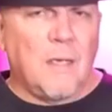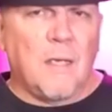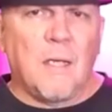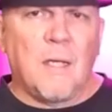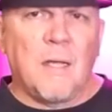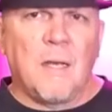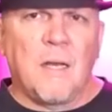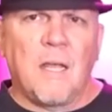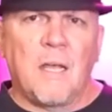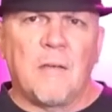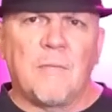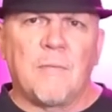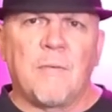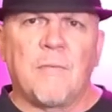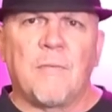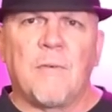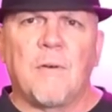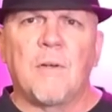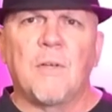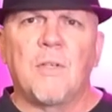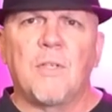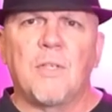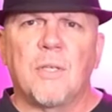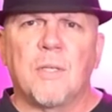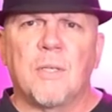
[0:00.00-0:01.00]
and have a
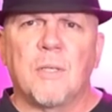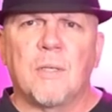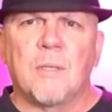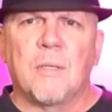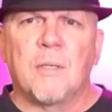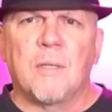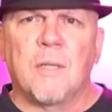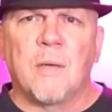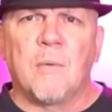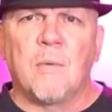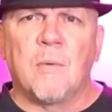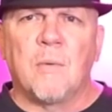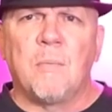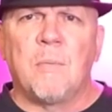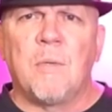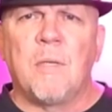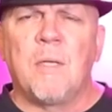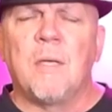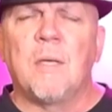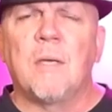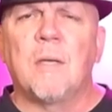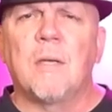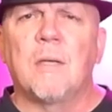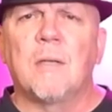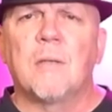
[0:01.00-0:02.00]
function that would
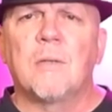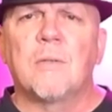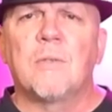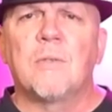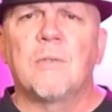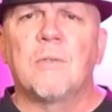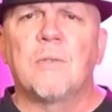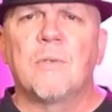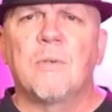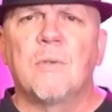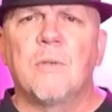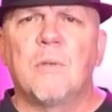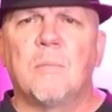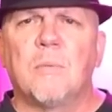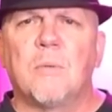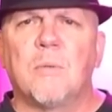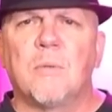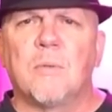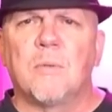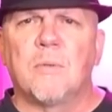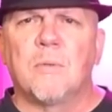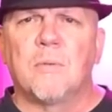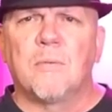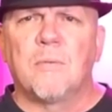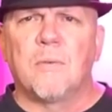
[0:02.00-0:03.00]
be suitable
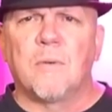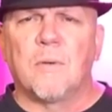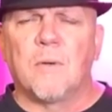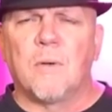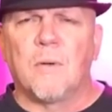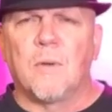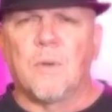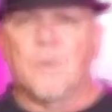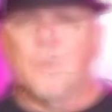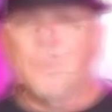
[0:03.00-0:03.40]
for a home.